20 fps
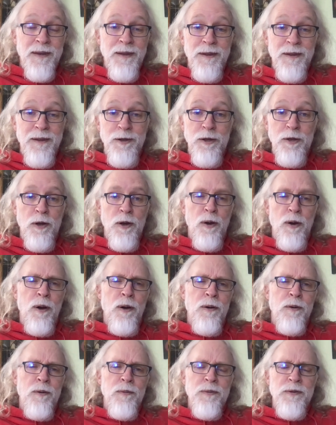
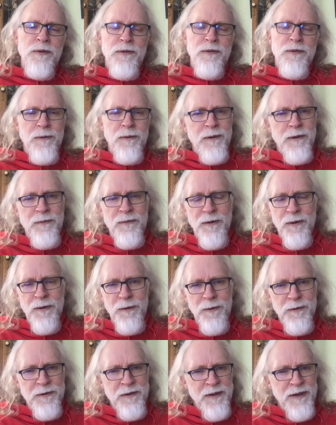it was so
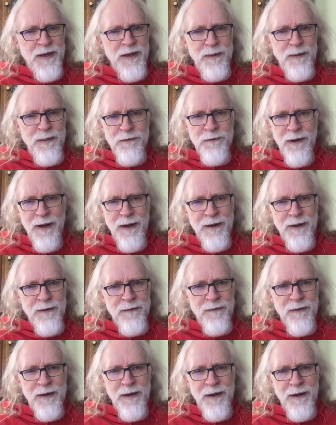difficult to keep track
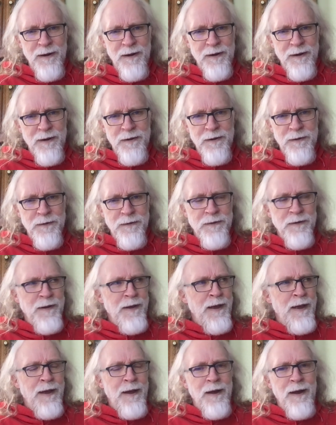of the characters,
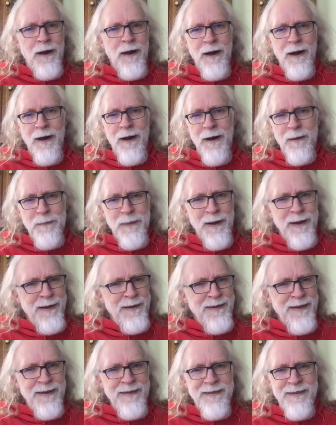
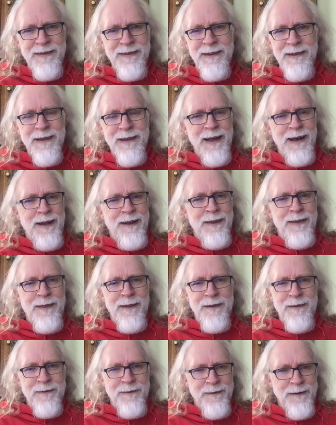because I've seen the kind of
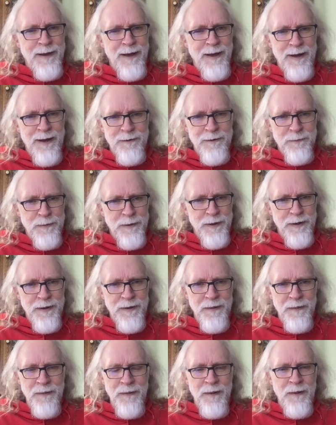things you guys
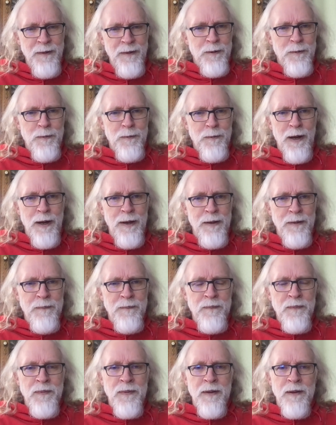read, right?
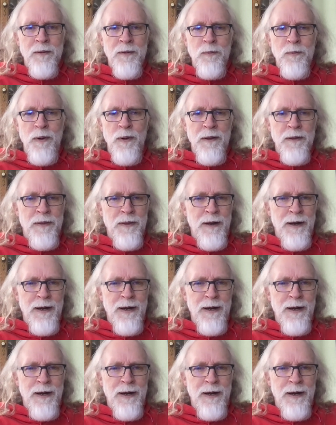With